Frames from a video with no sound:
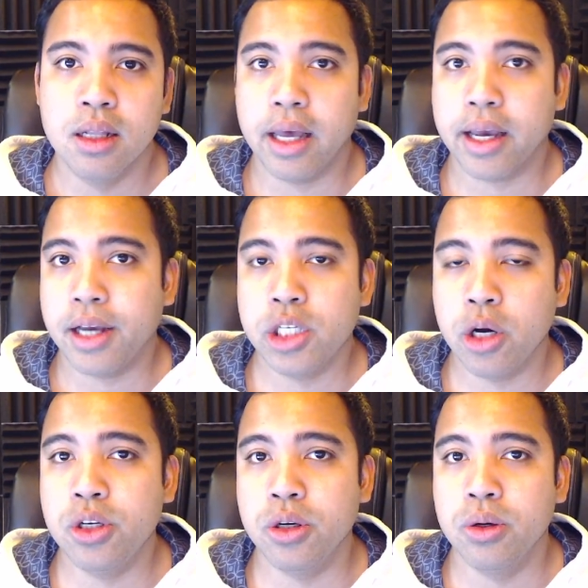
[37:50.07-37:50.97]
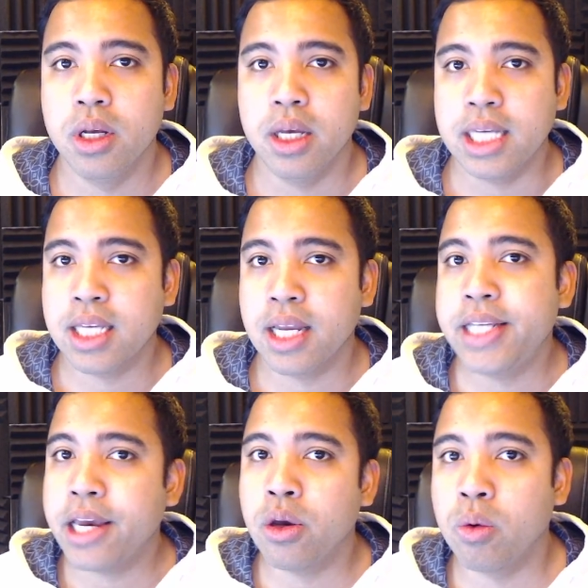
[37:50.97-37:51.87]
like I showed you, it's going to
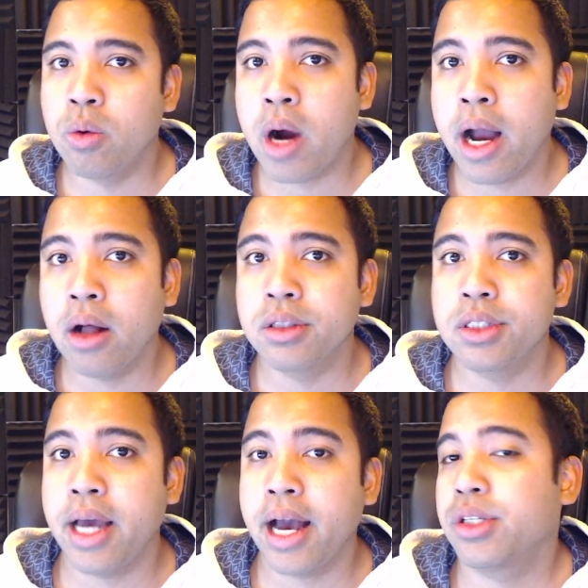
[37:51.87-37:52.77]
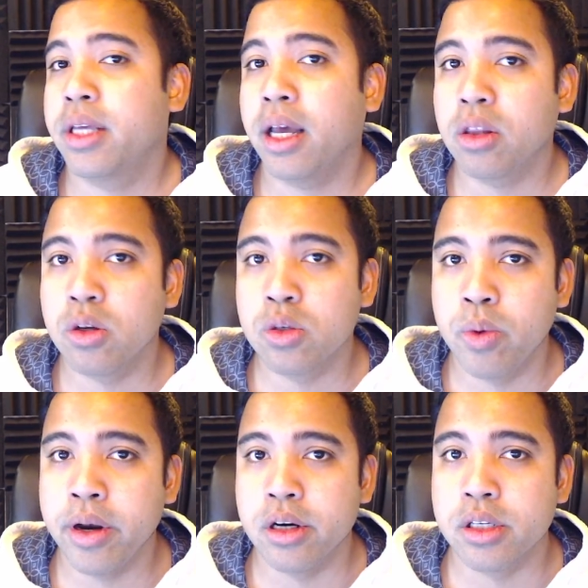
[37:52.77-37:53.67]
take you a while to actually get those
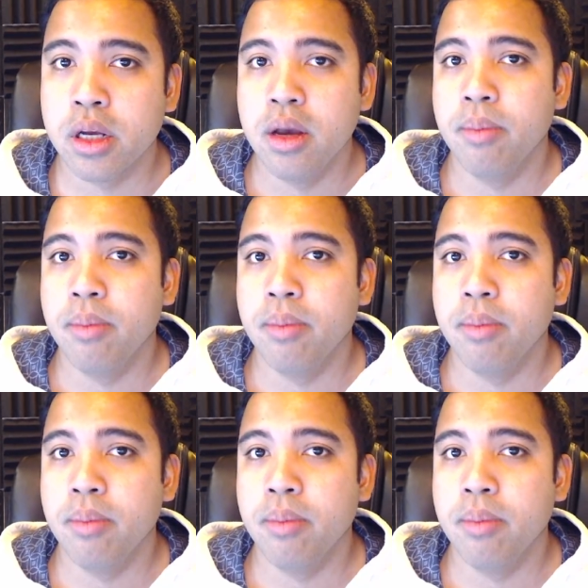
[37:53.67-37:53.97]
winners.